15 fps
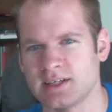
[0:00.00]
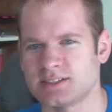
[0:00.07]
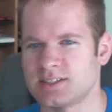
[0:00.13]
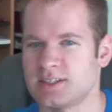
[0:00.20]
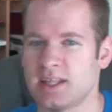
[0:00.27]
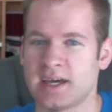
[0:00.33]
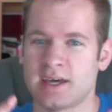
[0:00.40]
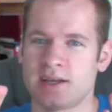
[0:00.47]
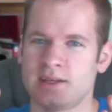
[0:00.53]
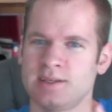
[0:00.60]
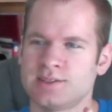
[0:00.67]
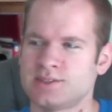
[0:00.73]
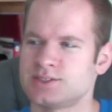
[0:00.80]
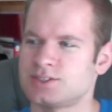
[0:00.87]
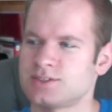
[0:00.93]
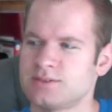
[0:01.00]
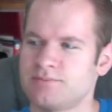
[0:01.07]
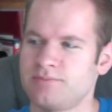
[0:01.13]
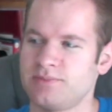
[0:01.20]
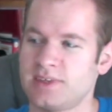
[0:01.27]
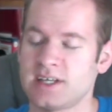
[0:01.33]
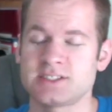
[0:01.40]
I said,
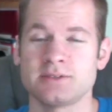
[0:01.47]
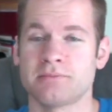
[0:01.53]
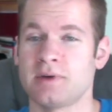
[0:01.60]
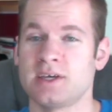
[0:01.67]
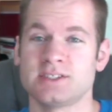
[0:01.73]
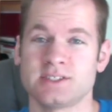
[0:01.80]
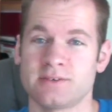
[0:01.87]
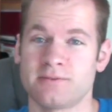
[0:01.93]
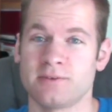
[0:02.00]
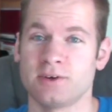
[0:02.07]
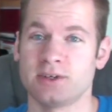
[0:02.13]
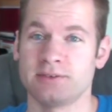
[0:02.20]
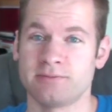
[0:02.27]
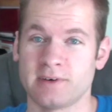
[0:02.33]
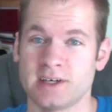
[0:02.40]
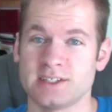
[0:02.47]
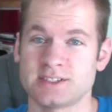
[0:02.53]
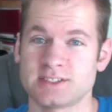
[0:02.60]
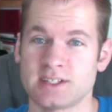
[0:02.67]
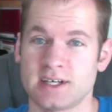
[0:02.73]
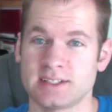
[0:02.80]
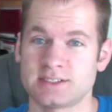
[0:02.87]
that's amazing for a
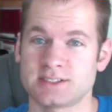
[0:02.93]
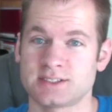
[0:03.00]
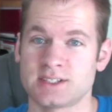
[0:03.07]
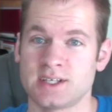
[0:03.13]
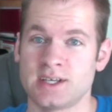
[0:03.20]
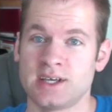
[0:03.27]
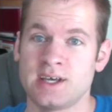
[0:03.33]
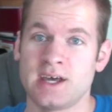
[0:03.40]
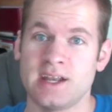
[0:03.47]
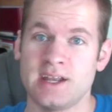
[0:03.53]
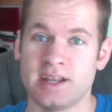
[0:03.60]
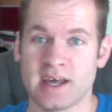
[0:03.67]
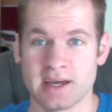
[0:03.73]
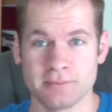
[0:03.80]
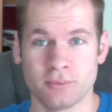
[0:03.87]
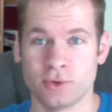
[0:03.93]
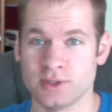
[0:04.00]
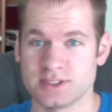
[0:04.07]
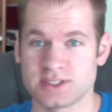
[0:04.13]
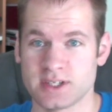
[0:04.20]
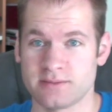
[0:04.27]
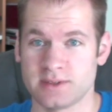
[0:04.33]
device that's
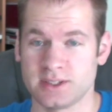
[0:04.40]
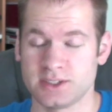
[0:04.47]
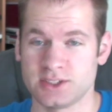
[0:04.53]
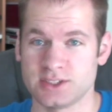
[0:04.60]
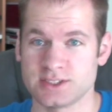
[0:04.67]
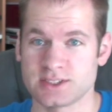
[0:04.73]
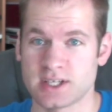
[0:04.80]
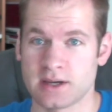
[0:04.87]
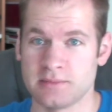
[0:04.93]
9.7 inches.